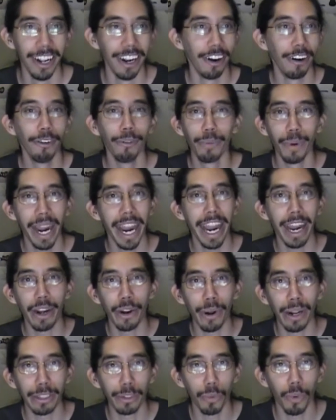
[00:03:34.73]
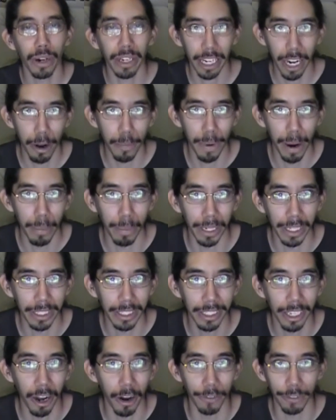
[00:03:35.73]
Hooray, I don't have to work out by
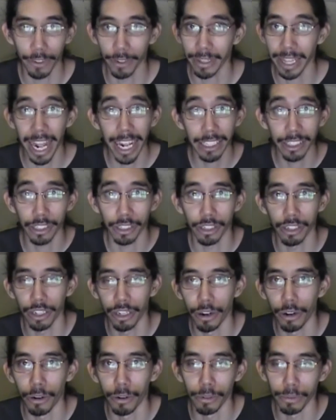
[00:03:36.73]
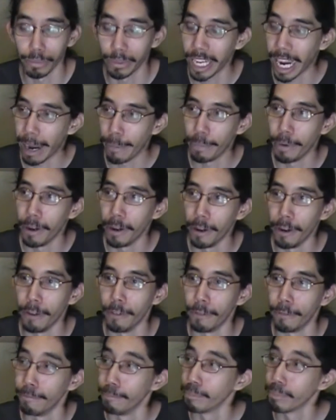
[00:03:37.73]
myself. So that's a good old type of,